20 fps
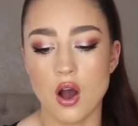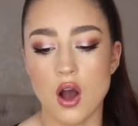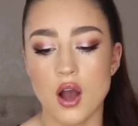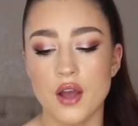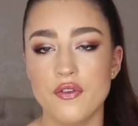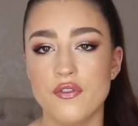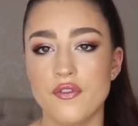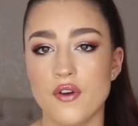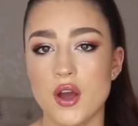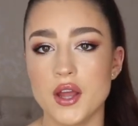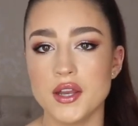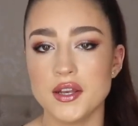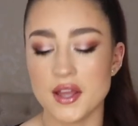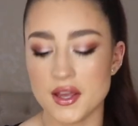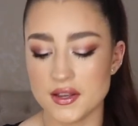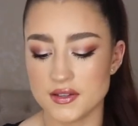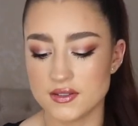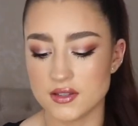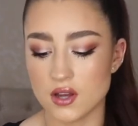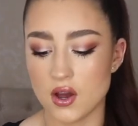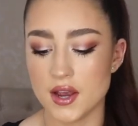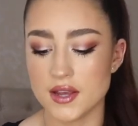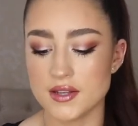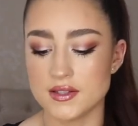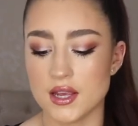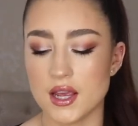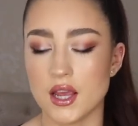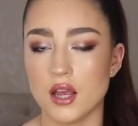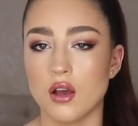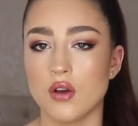I find their
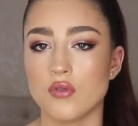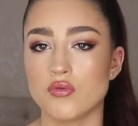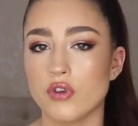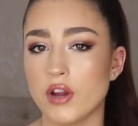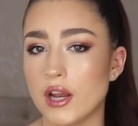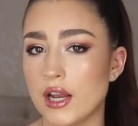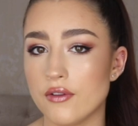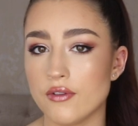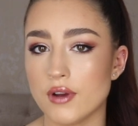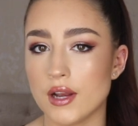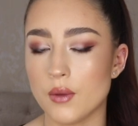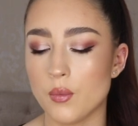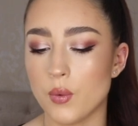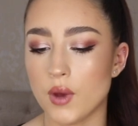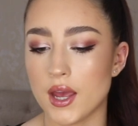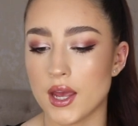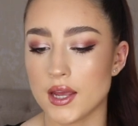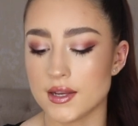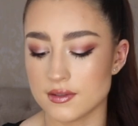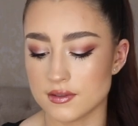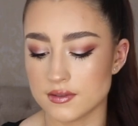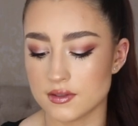sizing really weird.